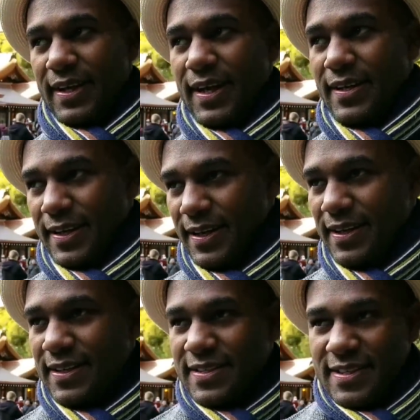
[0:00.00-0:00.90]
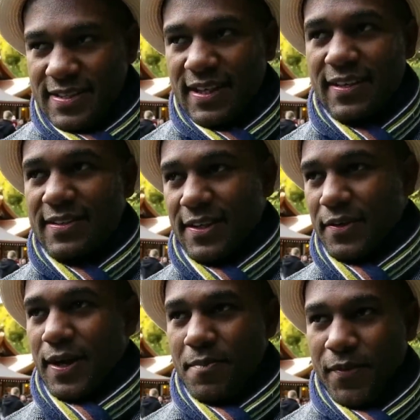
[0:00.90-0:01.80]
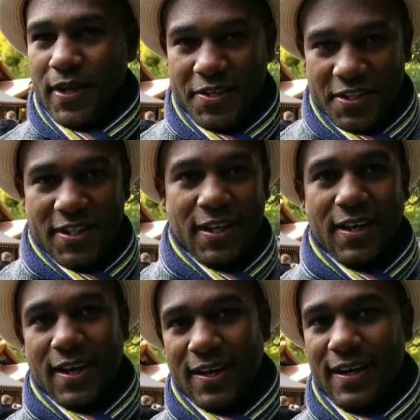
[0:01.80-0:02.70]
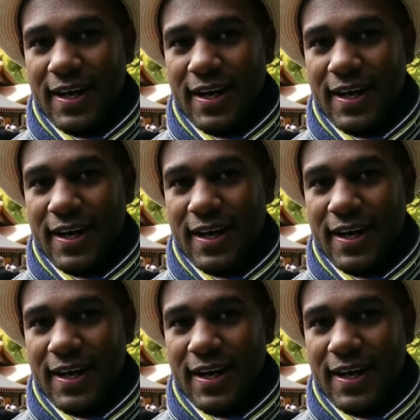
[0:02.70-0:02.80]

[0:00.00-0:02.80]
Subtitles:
Another instance I'll tell you, I remember when I just got a car